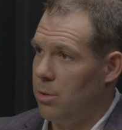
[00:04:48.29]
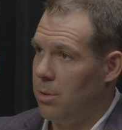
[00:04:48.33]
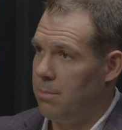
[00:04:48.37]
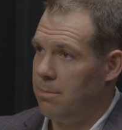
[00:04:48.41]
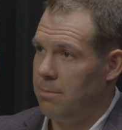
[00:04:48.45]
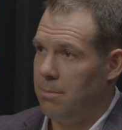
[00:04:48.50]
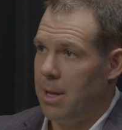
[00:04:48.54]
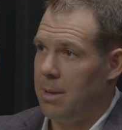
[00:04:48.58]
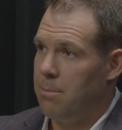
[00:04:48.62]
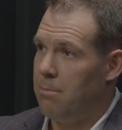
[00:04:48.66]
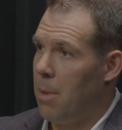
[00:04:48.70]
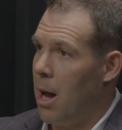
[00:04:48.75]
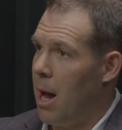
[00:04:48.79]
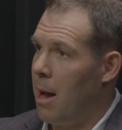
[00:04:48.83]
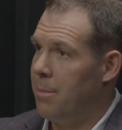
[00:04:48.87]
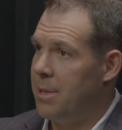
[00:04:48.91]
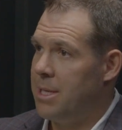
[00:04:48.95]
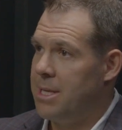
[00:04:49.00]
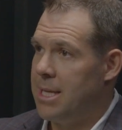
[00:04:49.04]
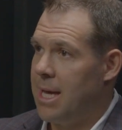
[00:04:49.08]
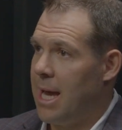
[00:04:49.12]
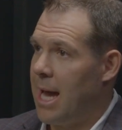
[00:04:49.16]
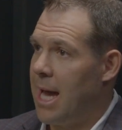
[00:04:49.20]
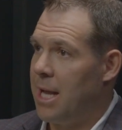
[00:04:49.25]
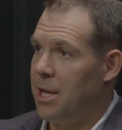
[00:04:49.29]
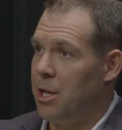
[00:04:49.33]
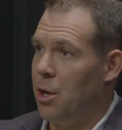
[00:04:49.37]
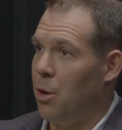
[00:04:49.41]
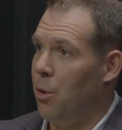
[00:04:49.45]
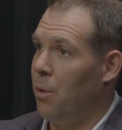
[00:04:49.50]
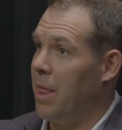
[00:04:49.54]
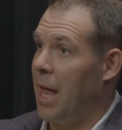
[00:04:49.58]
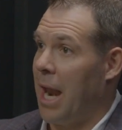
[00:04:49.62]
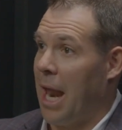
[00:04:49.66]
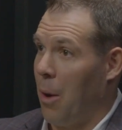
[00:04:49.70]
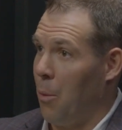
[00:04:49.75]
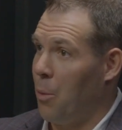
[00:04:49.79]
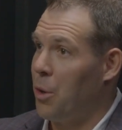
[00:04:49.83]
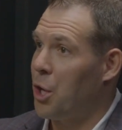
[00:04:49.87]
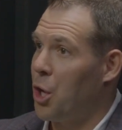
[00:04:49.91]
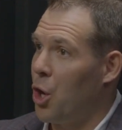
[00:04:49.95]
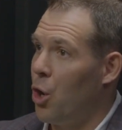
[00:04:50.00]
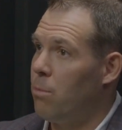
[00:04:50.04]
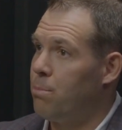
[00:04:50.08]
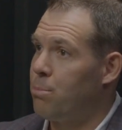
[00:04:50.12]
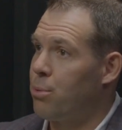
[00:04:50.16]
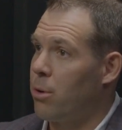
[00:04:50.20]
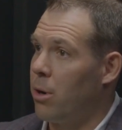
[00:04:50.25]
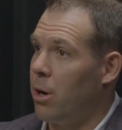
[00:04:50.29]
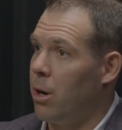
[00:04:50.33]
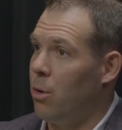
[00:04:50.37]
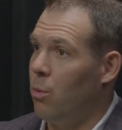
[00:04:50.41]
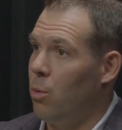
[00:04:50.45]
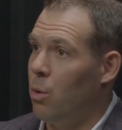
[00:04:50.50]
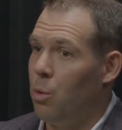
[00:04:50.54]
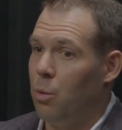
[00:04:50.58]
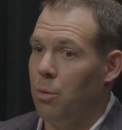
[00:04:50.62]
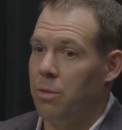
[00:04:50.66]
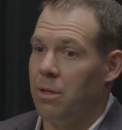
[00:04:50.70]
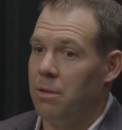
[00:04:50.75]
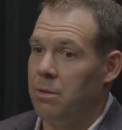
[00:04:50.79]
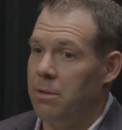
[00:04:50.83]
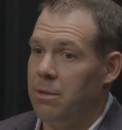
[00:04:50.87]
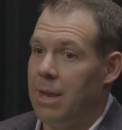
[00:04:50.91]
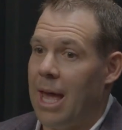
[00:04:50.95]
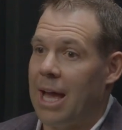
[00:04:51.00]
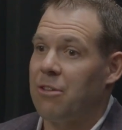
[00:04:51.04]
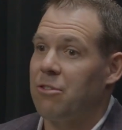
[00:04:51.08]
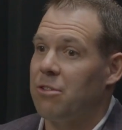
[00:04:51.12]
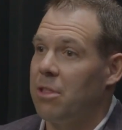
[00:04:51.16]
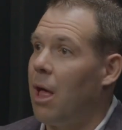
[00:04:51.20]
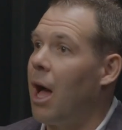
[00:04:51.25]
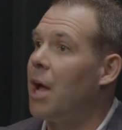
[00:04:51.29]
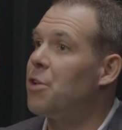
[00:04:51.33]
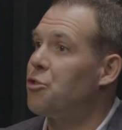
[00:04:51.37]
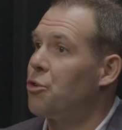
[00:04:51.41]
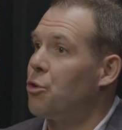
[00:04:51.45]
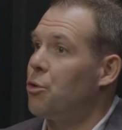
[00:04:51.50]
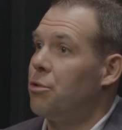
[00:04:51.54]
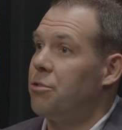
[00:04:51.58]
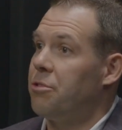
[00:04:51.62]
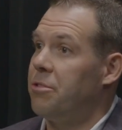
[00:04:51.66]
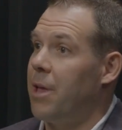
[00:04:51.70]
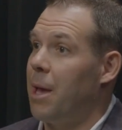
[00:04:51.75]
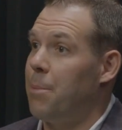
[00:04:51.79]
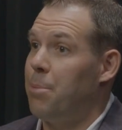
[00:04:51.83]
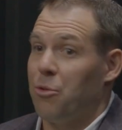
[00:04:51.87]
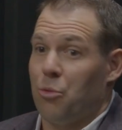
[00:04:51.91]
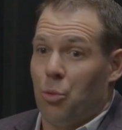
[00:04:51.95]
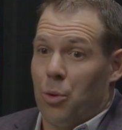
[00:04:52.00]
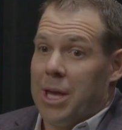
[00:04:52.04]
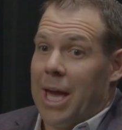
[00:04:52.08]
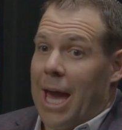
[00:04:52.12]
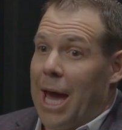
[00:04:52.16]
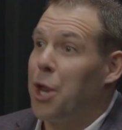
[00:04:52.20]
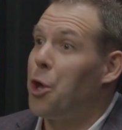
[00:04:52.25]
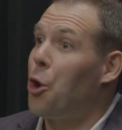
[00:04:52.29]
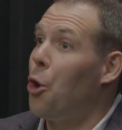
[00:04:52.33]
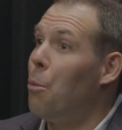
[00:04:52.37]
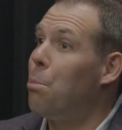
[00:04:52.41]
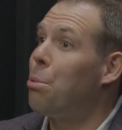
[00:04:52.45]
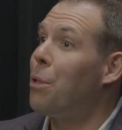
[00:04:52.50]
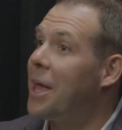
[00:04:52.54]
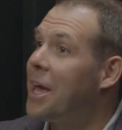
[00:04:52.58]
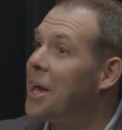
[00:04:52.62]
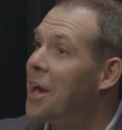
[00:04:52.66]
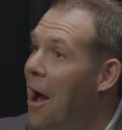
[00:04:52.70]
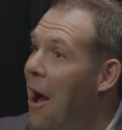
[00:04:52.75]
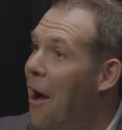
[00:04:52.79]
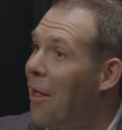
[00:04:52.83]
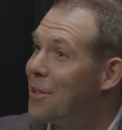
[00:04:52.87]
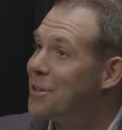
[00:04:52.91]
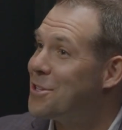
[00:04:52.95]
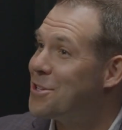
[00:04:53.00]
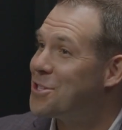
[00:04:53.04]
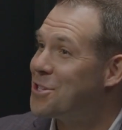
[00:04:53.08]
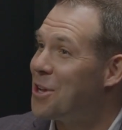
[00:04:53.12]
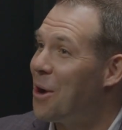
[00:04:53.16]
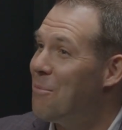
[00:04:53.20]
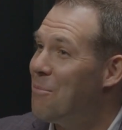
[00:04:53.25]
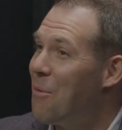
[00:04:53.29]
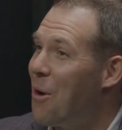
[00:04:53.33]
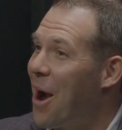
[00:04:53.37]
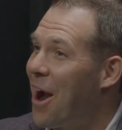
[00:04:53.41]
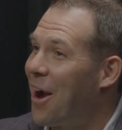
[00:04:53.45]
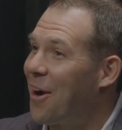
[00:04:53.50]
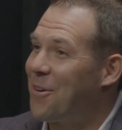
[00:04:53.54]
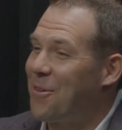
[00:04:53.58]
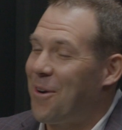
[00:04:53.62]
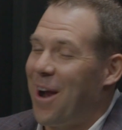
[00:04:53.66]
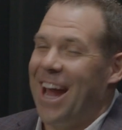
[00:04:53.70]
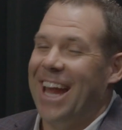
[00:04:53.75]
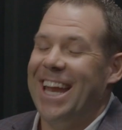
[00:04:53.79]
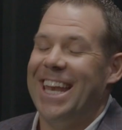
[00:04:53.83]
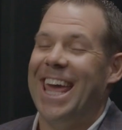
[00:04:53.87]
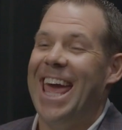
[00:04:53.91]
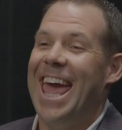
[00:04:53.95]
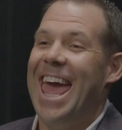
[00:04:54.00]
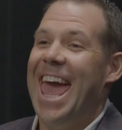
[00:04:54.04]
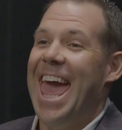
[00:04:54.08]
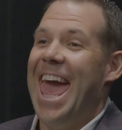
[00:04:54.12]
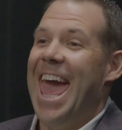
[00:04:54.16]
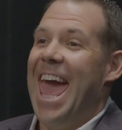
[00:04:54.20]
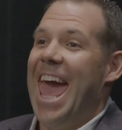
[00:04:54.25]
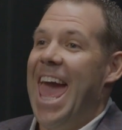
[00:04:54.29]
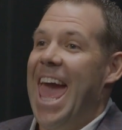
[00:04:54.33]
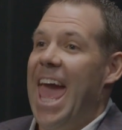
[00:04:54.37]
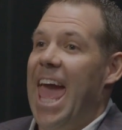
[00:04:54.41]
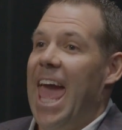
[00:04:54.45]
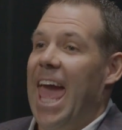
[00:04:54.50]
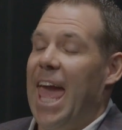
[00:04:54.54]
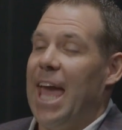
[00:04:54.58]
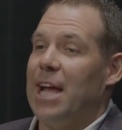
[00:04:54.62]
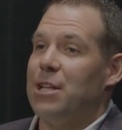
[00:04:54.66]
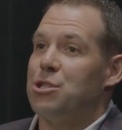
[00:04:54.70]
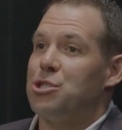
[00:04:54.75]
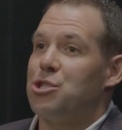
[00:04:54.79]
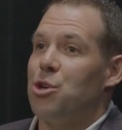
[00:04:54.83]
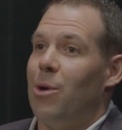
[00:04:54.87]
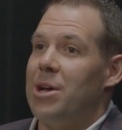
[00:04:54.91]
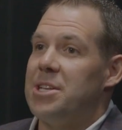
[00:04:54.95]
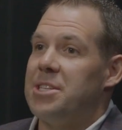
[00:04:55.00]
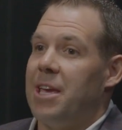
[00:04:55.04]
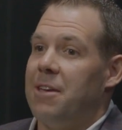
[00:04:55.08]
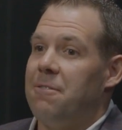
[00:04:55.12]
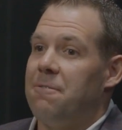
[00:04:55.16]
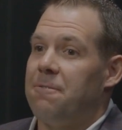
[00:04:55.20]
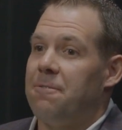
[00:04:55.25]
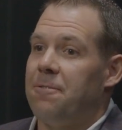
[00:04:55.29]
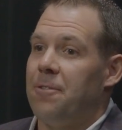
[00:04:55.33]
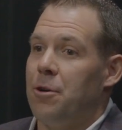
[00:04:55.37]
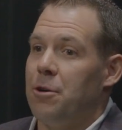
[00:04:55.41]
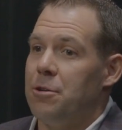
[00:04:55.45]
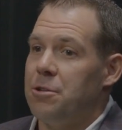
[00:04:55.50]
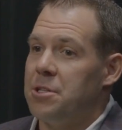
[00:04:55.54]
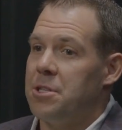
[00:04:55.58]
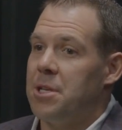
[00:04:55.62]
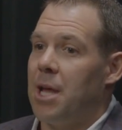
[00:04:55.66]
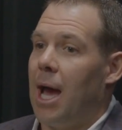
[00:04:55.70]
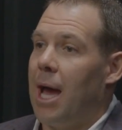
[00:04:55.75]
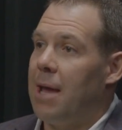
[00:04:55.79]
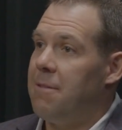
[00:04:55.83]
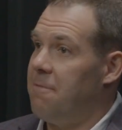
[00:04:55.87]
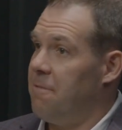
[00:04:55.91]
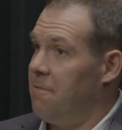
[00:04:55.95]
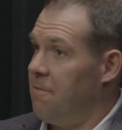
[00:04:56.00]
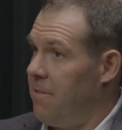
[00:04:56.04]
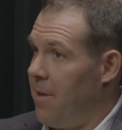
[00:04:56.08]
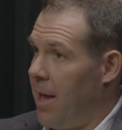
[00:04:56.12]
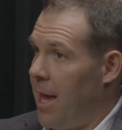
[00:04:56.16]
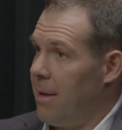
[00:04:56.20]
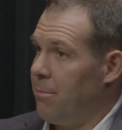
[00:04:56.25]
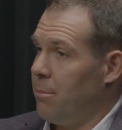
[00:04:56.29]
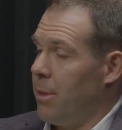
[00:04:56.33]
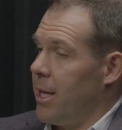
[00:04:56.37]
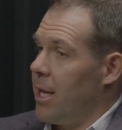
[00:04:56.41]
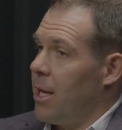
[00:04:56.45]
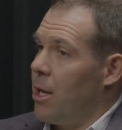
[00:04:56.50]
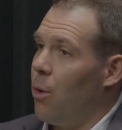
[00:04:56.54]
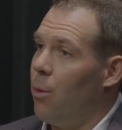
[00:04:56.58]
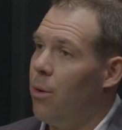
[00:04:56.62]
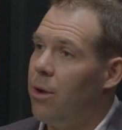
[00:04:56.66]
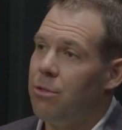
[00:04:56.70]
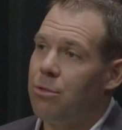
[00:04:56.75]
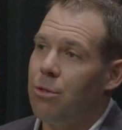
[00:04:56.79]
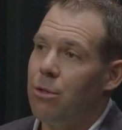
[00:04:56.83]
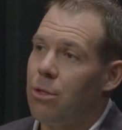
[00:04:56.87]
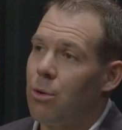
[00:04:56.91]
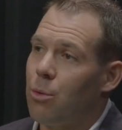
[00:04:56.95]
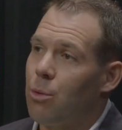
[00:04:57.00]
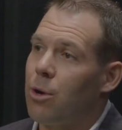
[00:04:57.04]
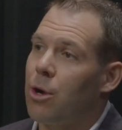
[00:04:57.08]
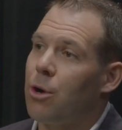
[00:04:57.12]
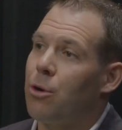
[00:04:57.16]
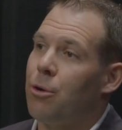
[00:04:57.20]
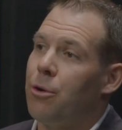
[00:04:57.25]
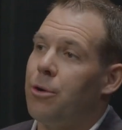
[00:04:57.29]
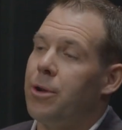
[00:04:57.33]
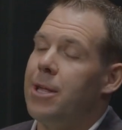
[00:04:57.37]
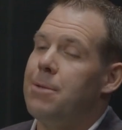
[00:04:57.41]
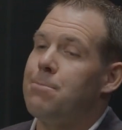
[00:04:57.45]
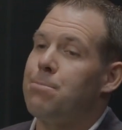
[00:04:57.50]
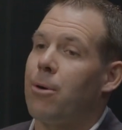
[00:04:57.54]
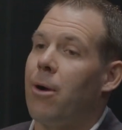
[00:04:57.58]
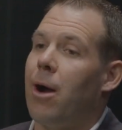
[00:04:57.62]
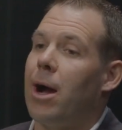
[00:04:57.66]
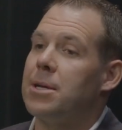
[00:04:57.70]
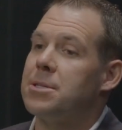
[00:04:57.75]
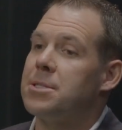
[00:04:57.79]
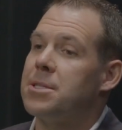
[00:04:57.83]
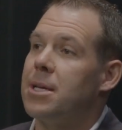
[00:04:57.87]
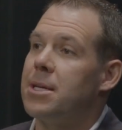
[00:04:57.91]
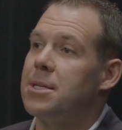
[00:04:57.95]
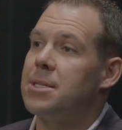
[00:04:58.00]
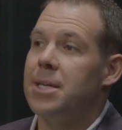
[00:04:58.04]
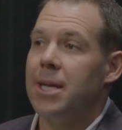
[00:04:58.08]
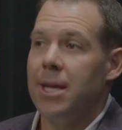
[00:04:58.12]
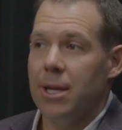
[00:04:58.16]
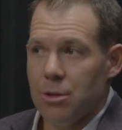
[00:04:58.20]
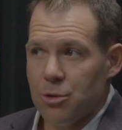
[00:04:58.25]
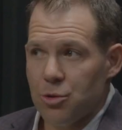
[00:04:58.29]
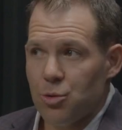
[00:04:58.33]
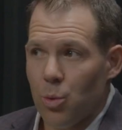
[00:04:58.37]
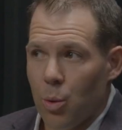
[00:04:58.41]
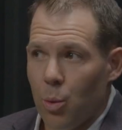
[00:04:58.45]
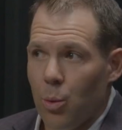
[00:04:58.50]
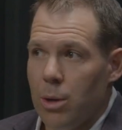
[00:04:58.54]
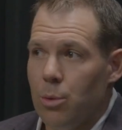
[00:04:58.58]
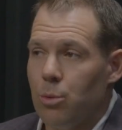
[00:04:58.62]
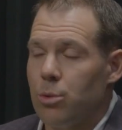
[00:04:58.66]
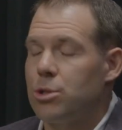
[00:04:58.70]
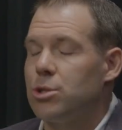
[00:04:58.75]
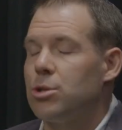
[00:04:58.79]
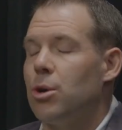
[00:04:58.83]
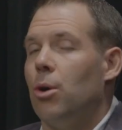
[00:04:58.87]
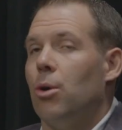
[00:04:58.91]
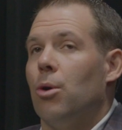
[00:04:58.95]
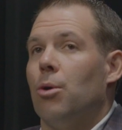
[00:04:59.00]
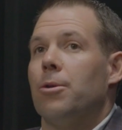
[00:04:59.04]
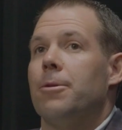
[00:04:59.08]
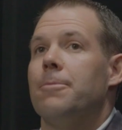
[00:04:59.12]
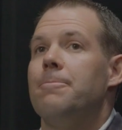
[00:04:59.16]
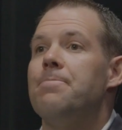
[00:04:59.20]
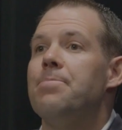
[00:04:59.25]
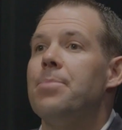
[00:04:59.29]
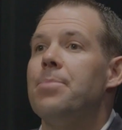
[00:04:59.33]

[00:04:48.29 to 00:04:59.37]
and mom and dad know that I want to go pro, well, the next logical step is, you got to go play college somewhere, right? And so as a first-time family going through the recruiting process, here's what we were told.